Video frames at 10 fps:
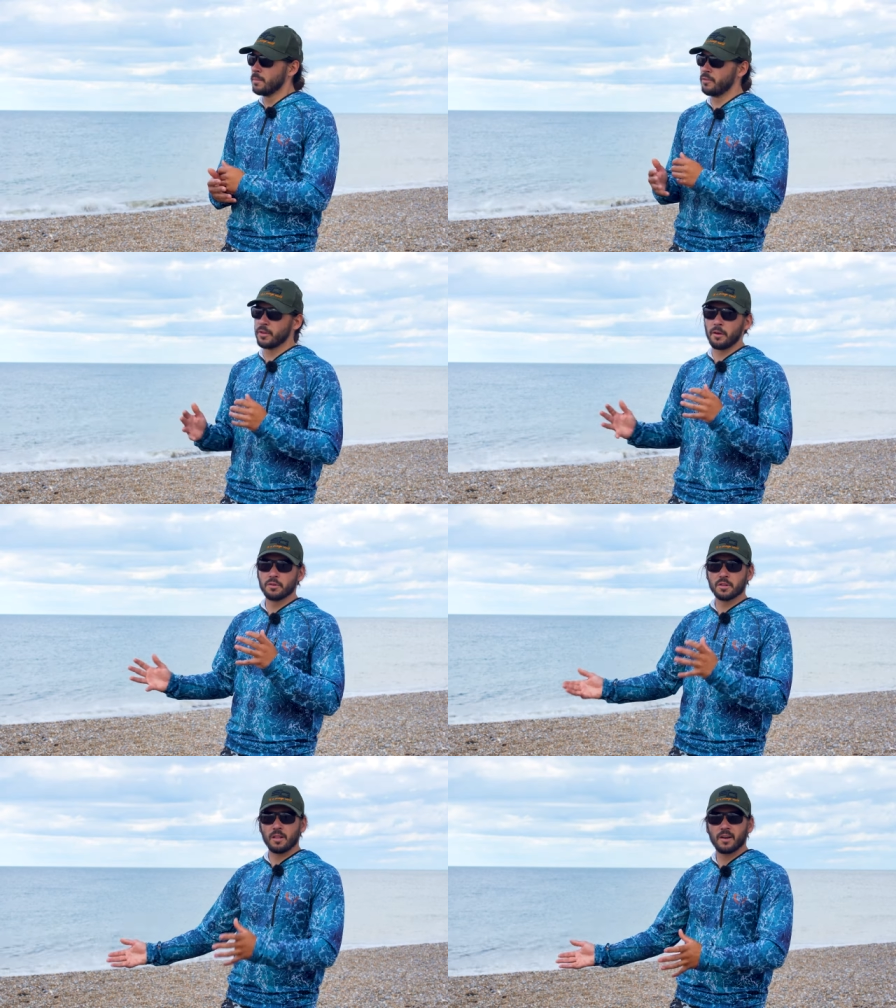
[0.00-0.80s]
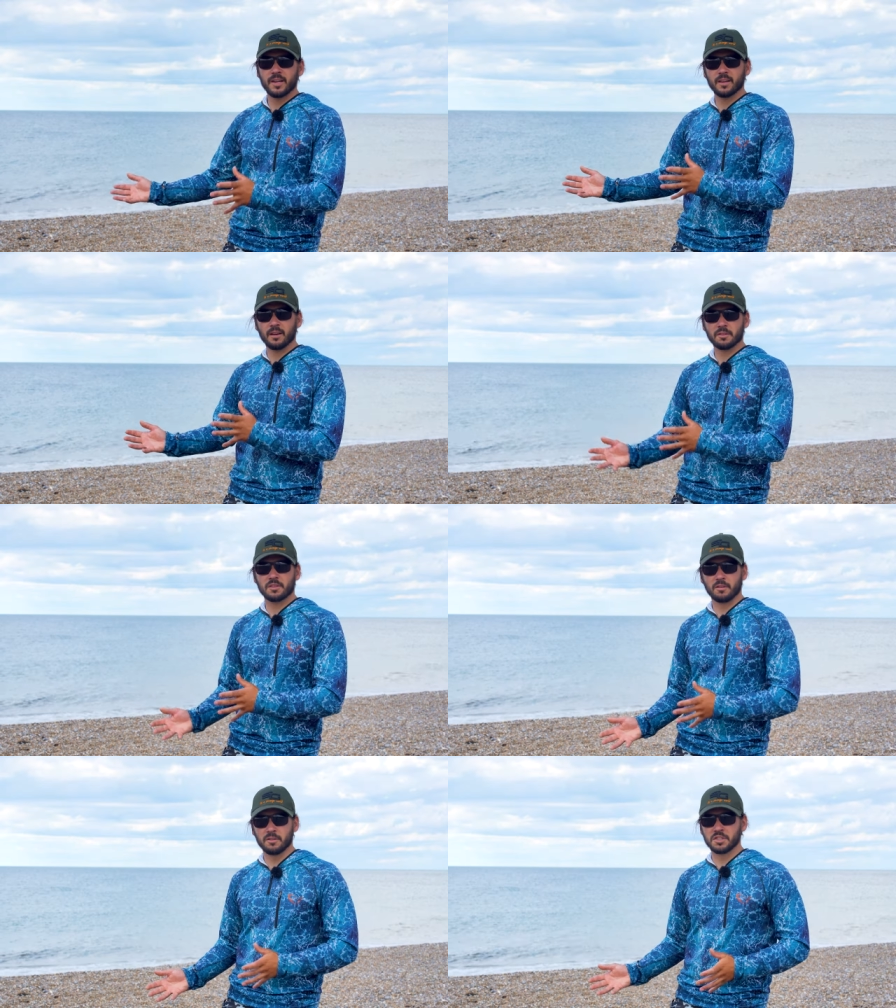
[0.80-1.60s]
But for those light
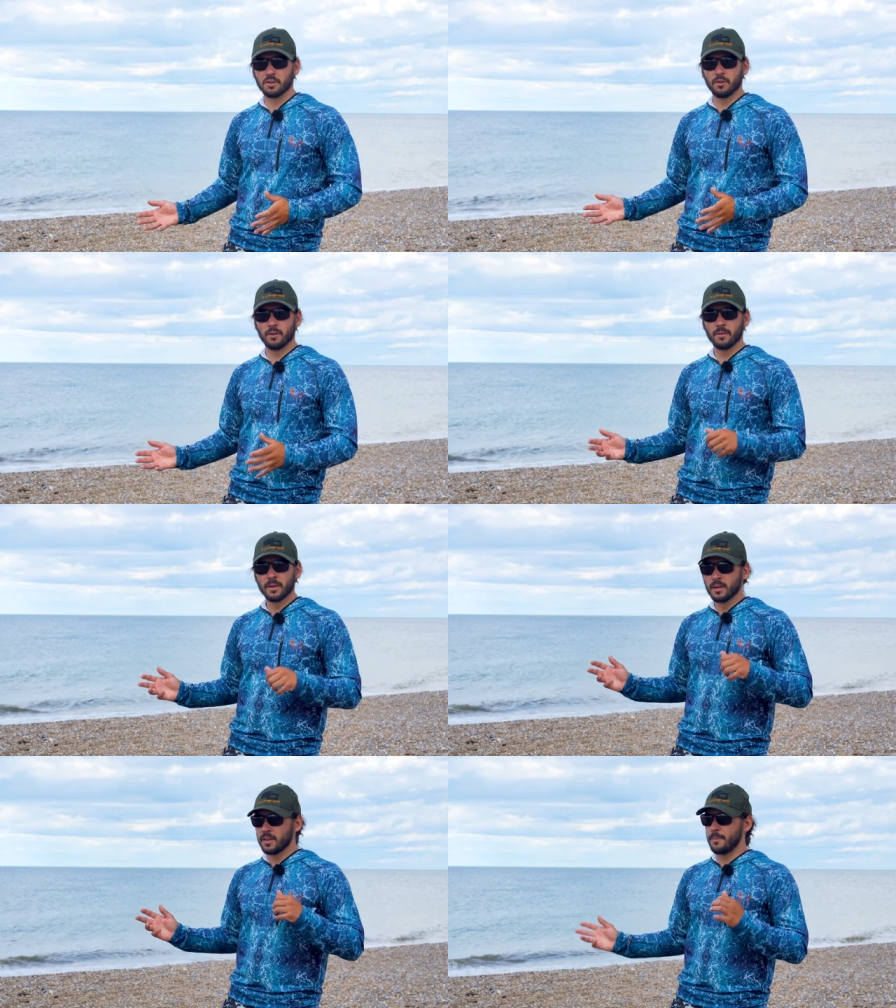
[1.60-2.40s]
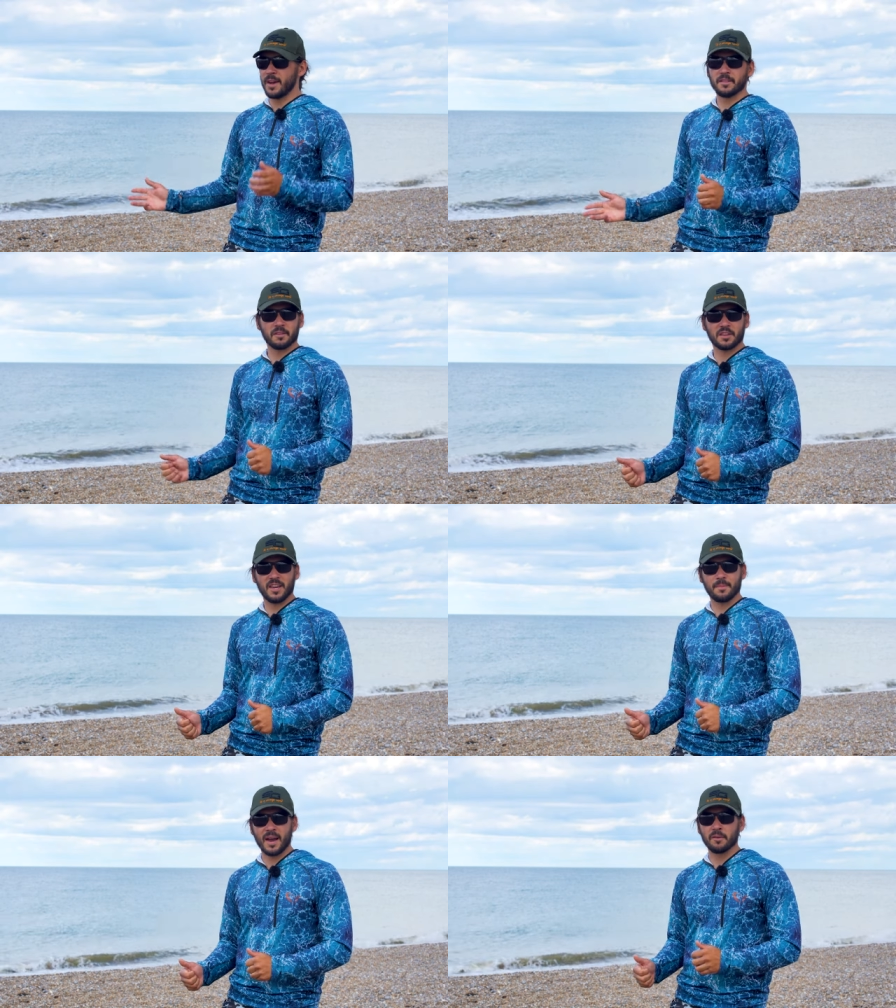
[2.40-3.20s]
gusts on shore, they make the
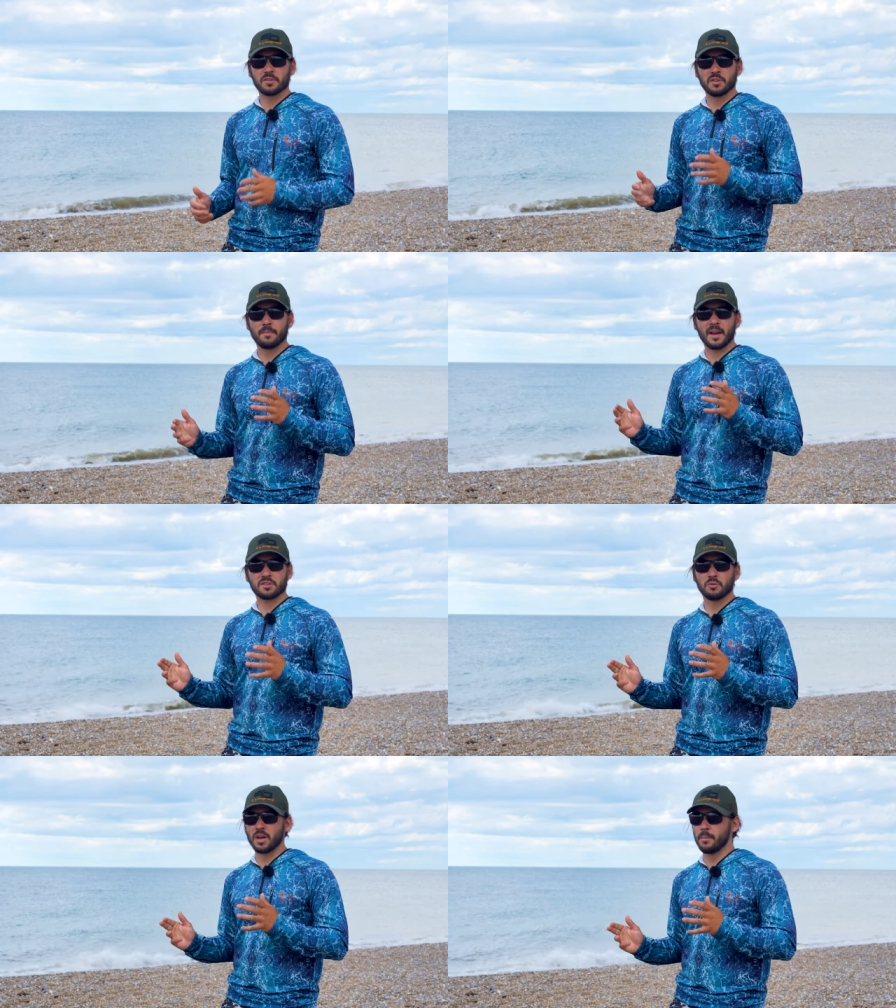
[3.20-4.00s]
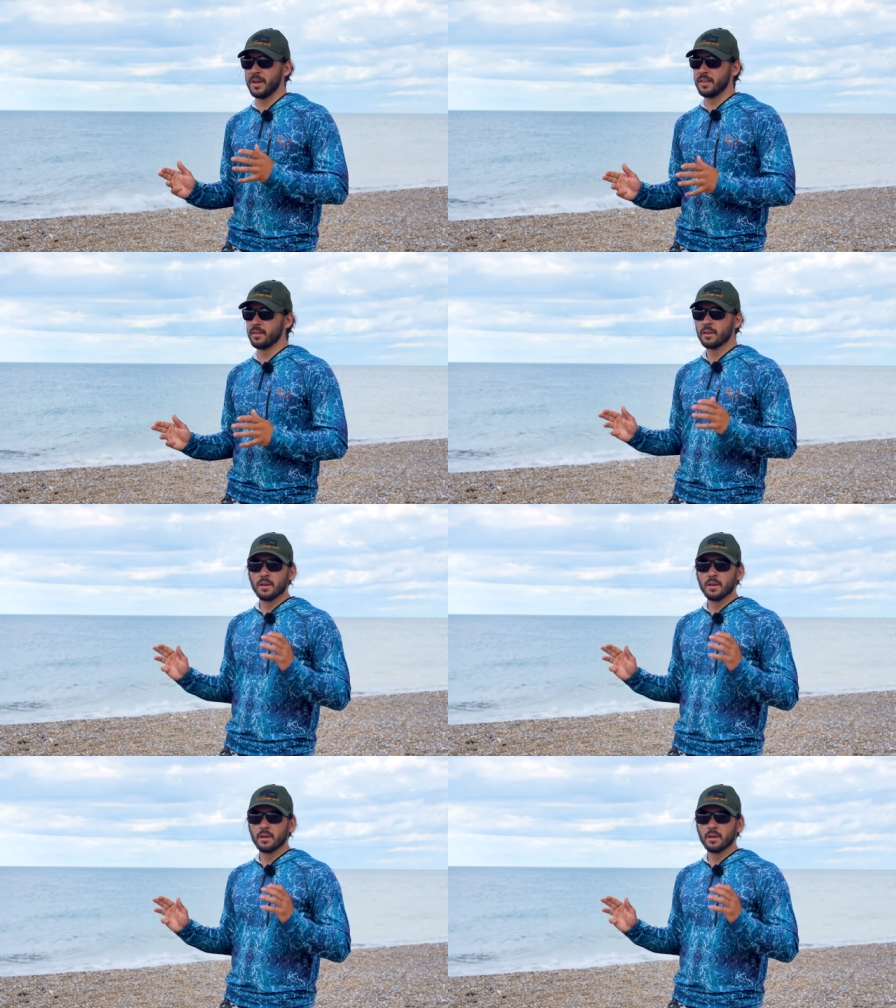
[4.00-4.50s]
sea bounce and the bass will come in.